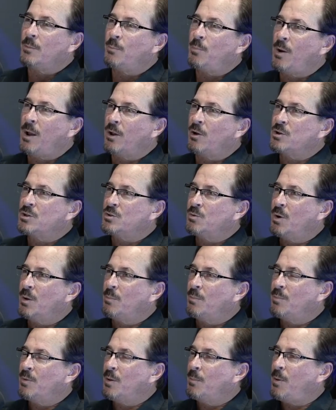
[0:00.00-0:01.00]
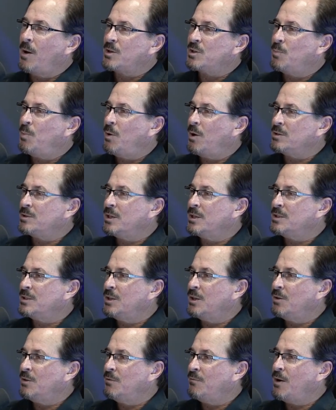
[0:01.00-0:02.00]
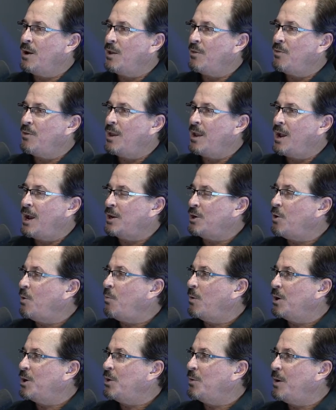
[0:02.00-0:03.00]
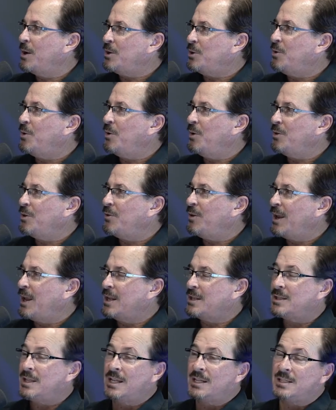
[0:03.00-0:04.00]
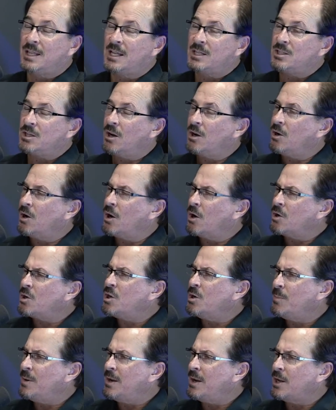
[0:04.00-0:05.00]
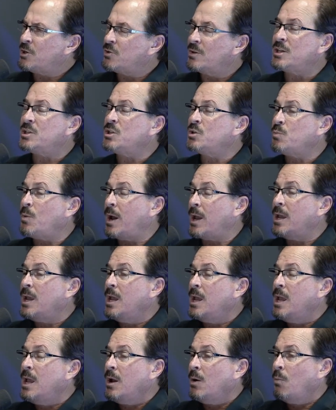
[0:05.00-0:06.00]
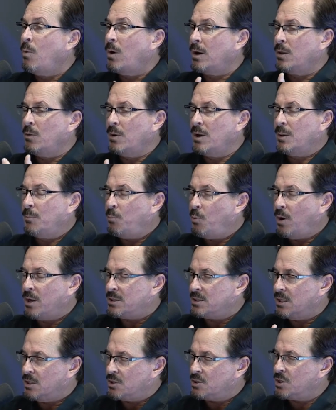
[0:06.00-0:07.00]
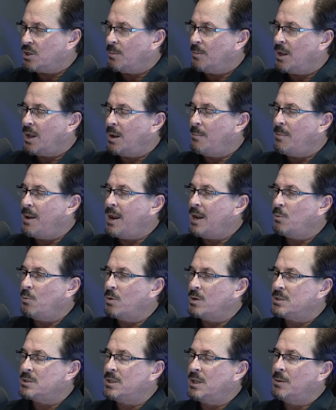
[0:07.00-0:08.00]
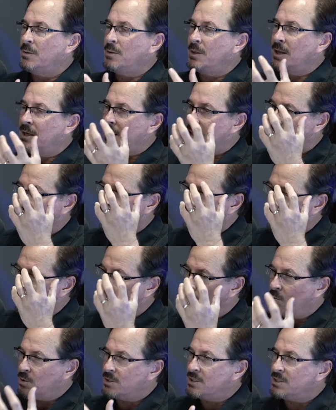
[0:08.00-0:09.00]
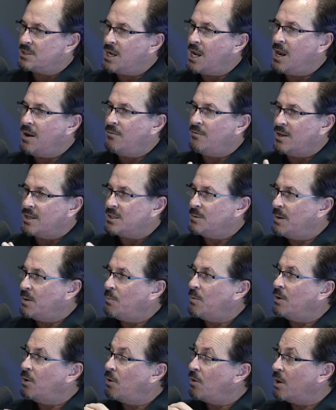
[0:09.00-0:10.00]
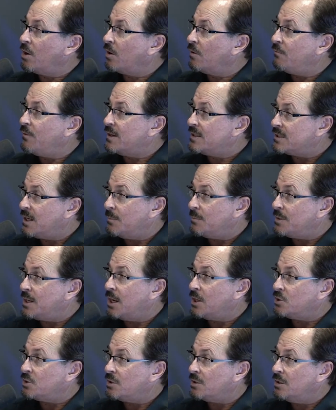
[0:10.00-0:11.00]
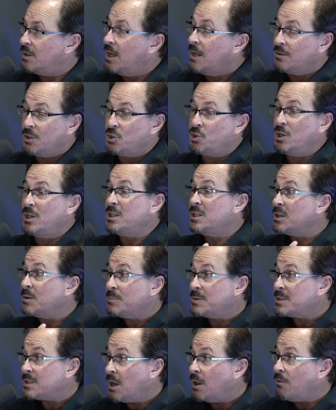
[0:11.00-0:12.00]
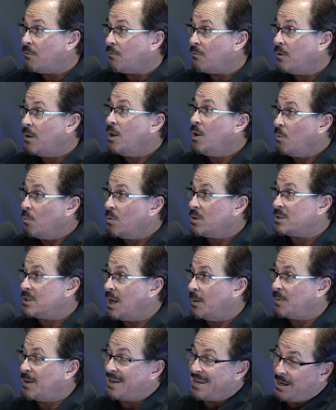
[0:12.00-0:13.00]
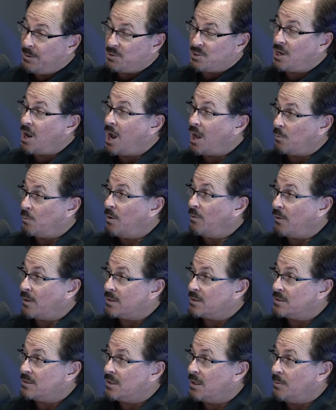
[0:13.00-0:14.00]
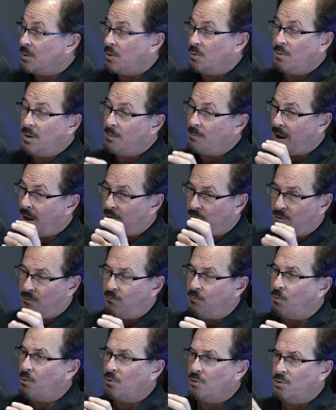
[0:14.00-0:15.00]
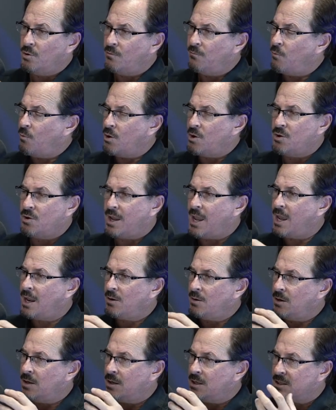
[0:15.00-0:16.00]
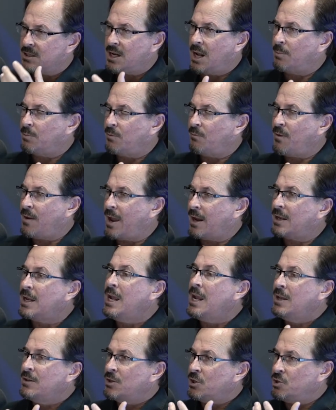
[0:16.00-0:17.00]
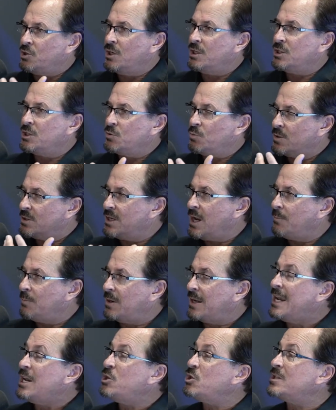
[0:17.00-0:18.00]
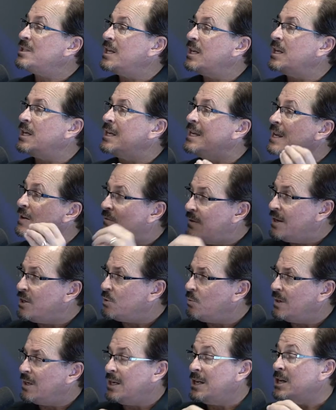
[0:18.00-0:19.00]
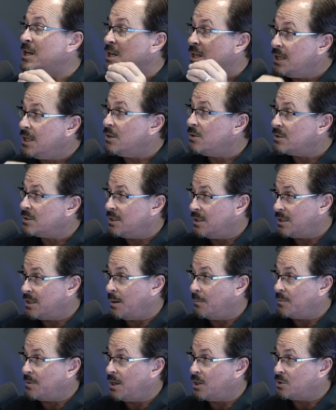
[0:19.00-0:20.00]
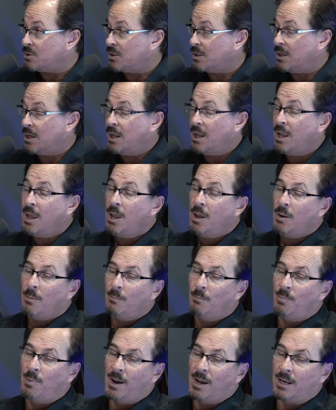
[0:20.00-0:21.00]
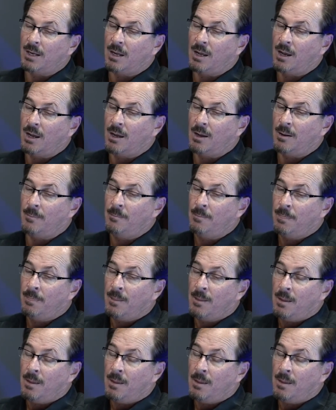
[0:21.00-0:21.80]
it probably uh, goes to what the Apostle Paul says: you know, the very thing I don't want to do, I do, and the thing yeah. that, that's yeah. our, our human nature. This is why one of, one of the points in the sermon that I made was that that even when we're saved, doesn't mean we no longer face temptation. Mm-hmm. That Jesus Himself was tempted, and He was God with us. And right. you read Matthew four, Luke four, you can't escape the fact that Jesus was tempted. He just didn't give in to it. He didn't yield to the temptation. Mm-hmm. But uh,